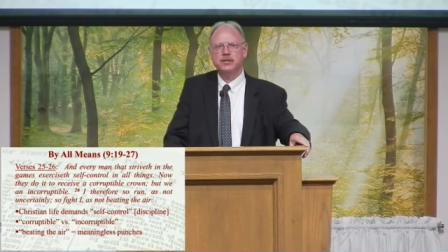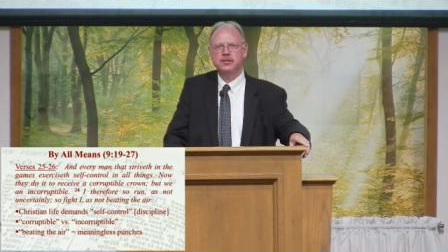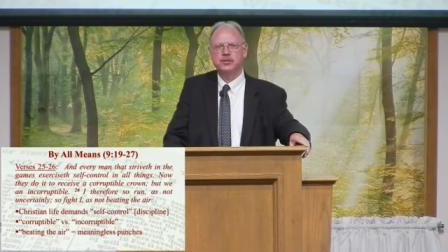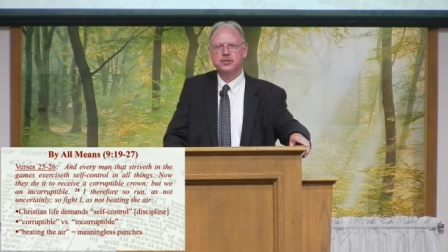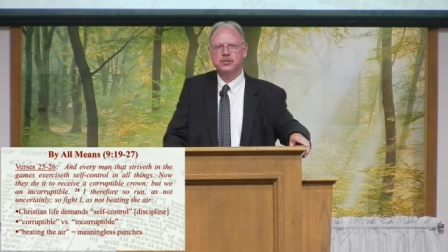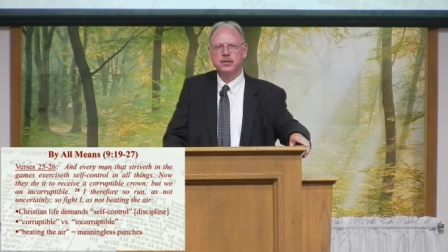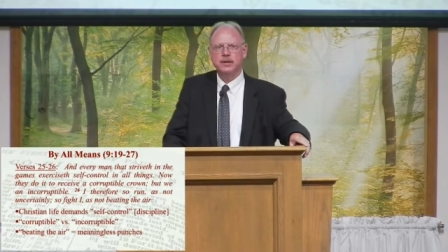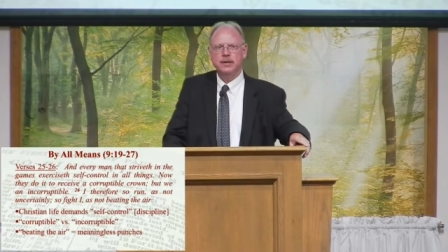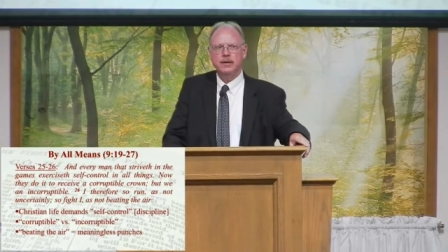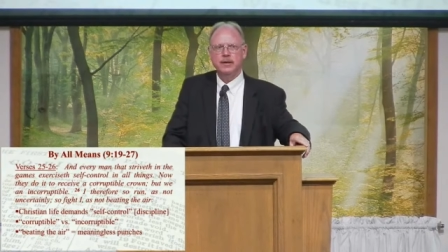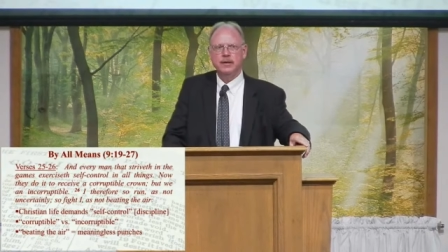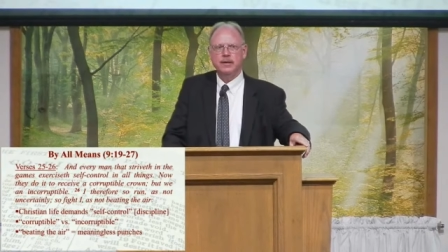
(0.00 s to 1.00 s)
that's just
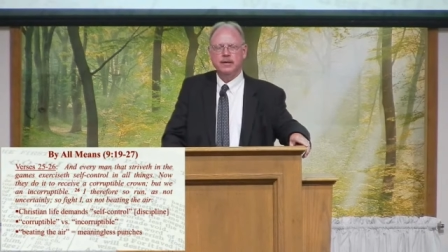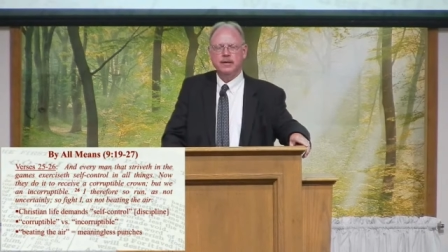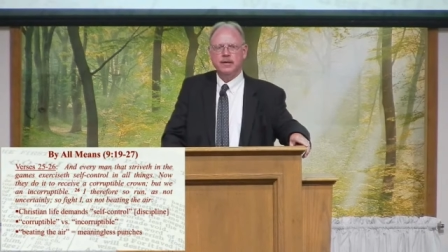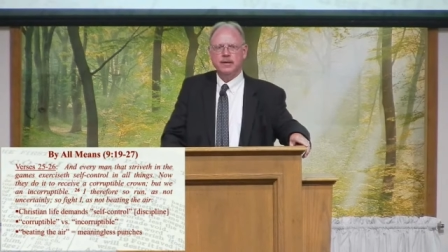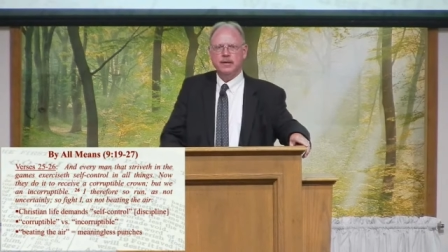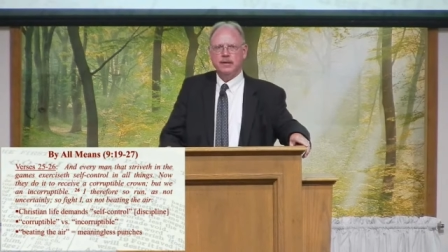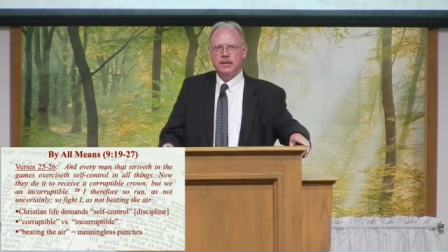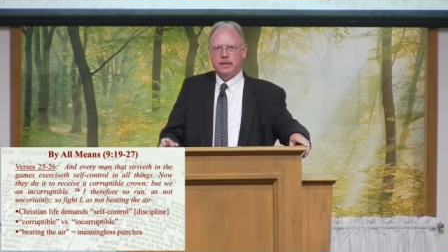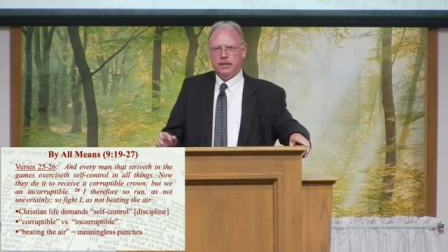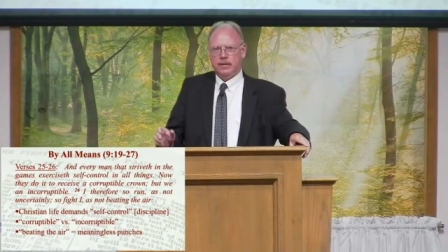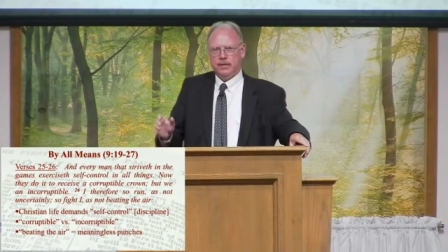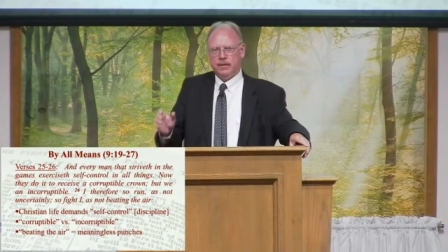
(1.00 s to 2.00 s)

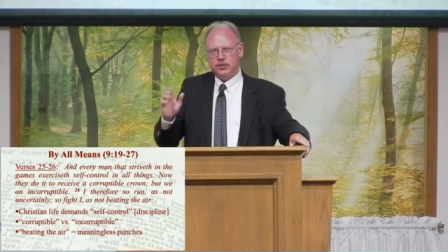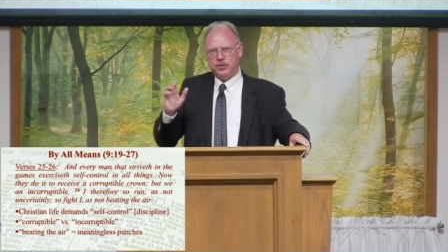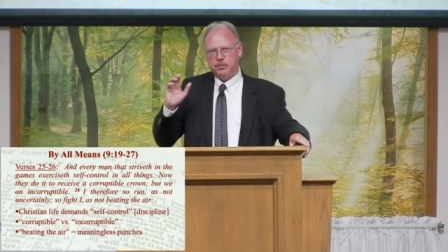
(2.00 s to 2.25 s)
that's